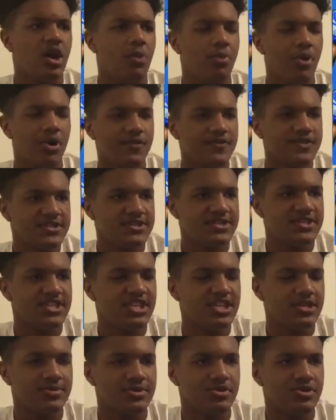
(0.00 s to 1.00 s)
Both of these
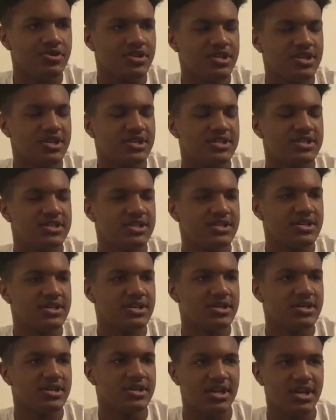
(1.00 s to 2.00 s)
teams looking
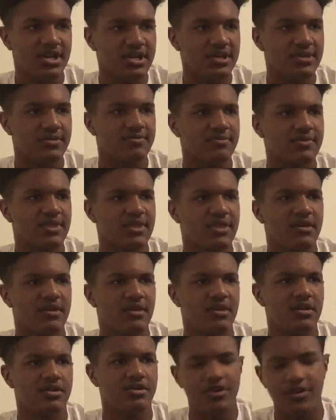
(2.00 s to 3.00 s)
to get
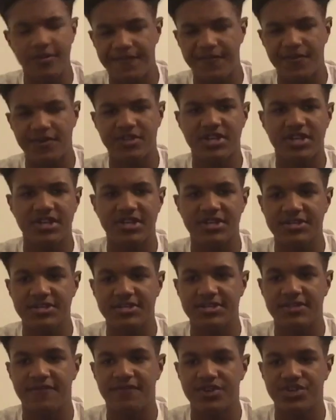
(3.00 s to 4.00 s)
good footing in this
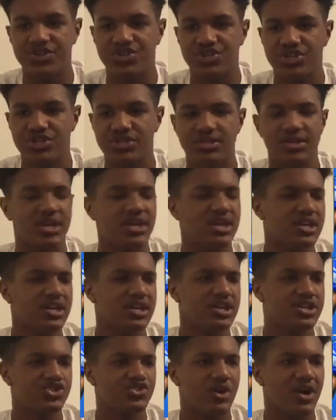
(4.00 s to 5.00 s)
division
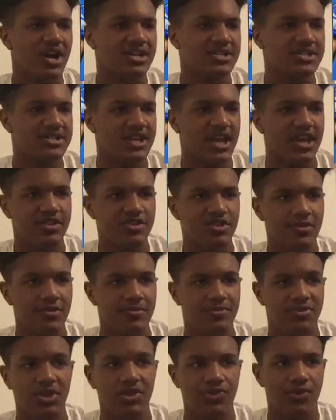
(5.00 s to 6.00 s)
and try to end
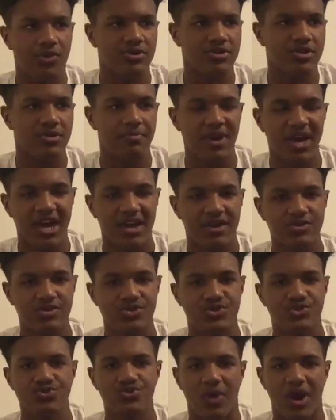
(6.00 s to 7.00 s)
up dethrowing the Packers,
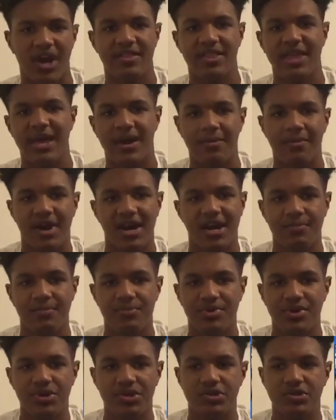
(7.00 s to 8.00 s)
who right now, in my
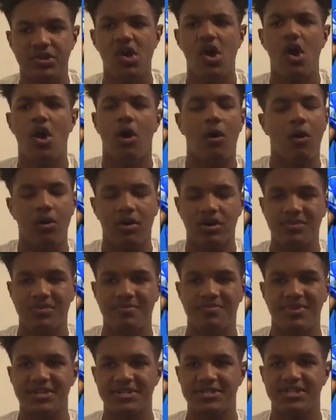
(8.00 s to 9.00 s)
opinion, are the
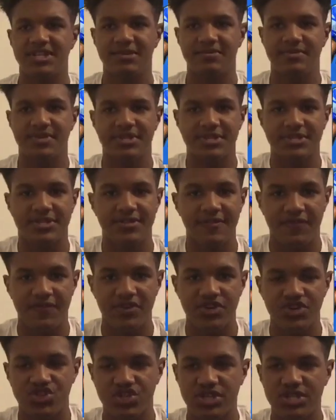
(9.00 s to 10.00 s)
best team in this
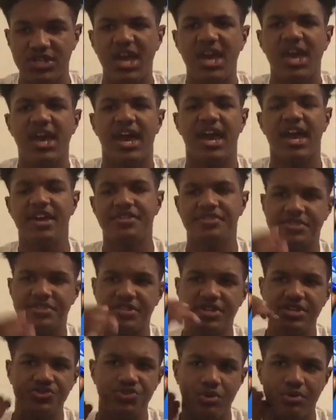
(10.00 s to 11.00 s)
division. And the
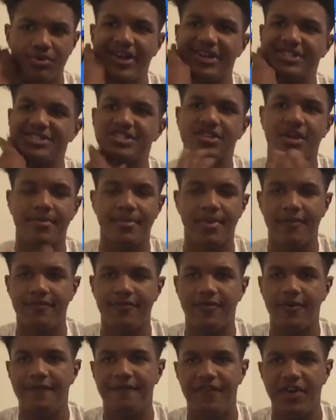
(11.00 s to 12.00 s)
Detroit Lions are coming off
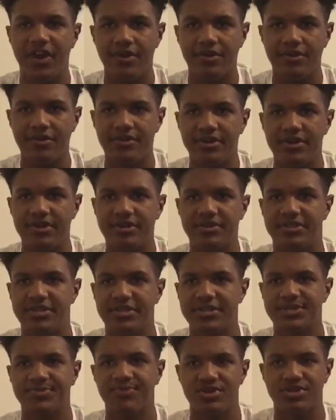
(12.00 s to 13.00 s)
a very
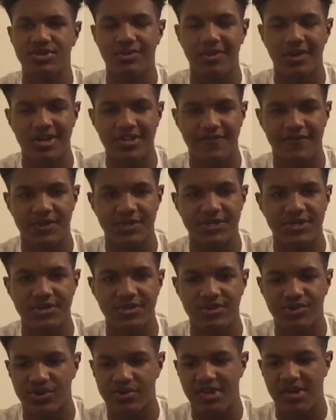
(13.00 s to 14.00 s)
disappointing loss versus the
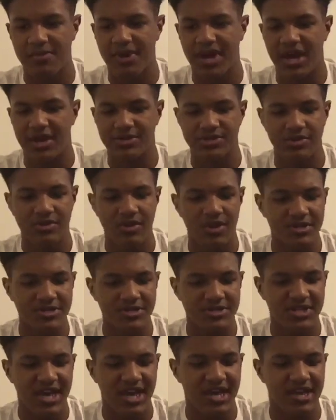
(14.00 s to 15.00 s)
Green Bay Packers, a
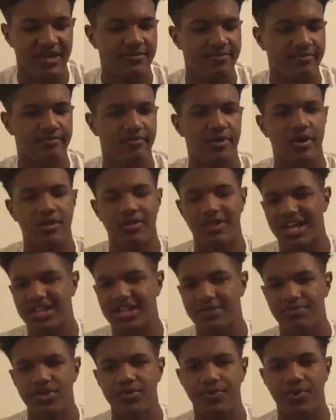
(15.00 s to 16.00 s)
loss that a lot
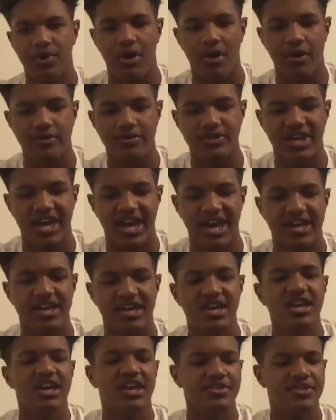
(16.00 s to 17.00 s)
of people argue that
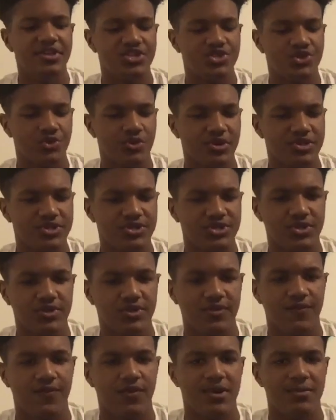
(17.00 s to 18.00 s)
Detroit should
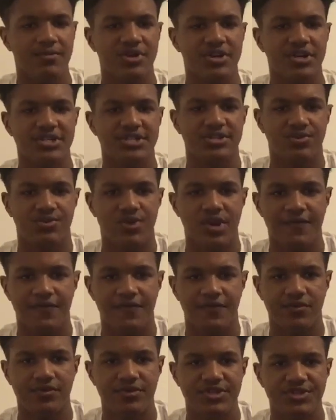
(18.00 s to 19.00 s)
have won because the
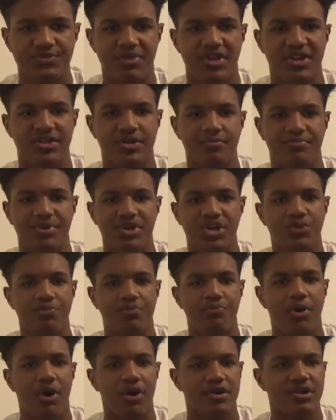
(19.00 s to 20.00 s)
referees played a big
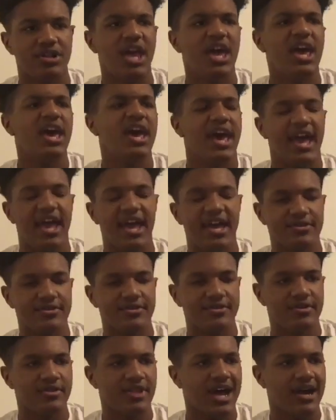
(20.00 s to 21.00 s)
part in
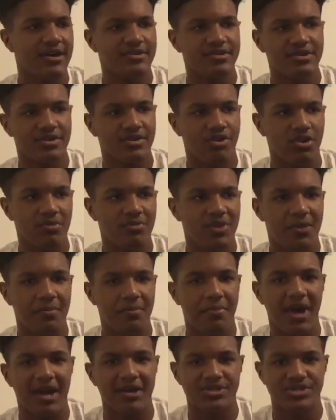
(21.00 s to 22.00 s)
allowing the Green Bay
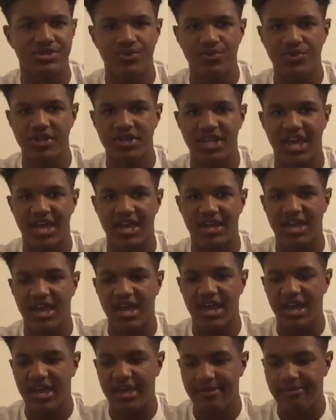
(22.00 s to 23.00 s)
Packers to win that
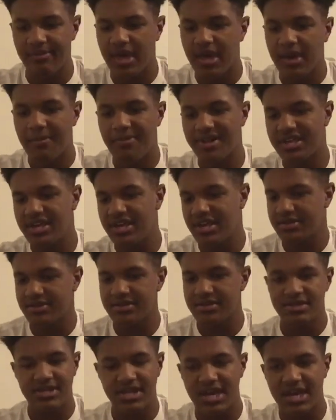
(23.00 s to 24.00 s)
game. But at the end
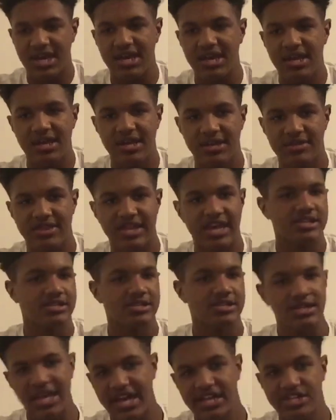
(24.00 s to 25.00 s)
of the day, that's
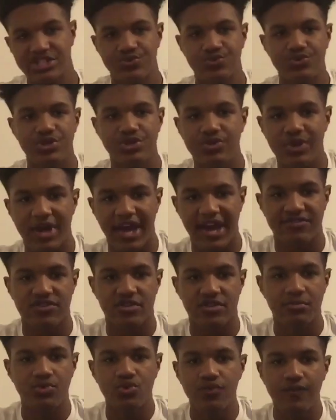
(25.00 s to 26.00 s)
last week. You have
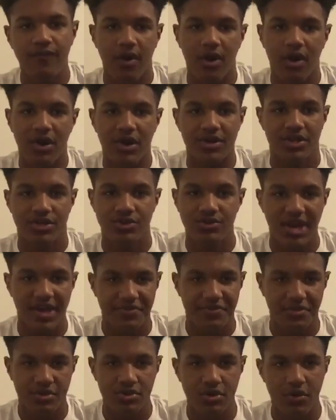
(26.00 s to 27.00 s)
to move on and you
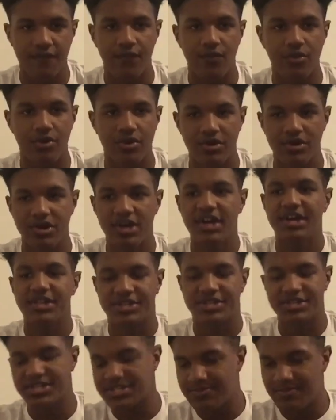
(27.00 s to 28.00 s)
have to look forward
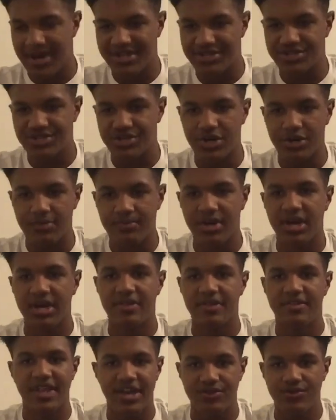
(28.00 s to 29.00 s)
to this matchup
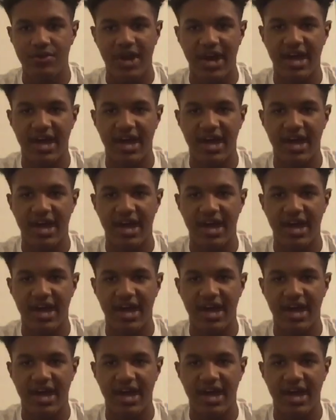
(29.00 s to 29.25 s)
that you